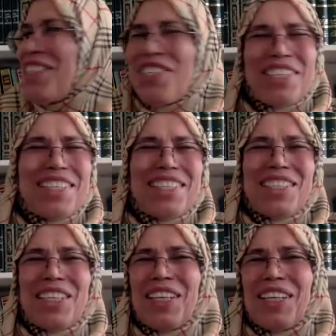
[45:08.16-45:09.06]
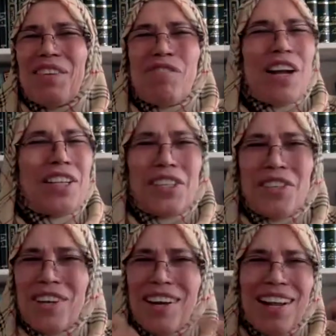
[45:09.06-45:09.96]
dishes, uh,
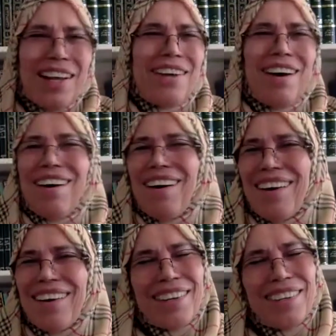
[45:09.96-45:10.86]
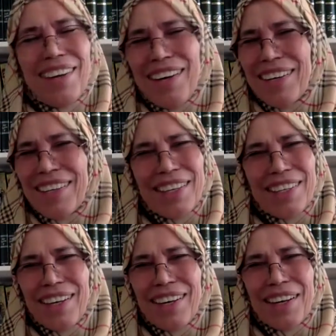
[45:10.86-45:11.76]
furniture, and on and on
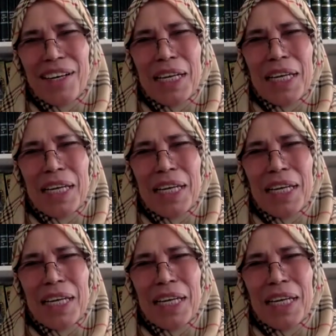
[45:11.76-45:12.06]
and on.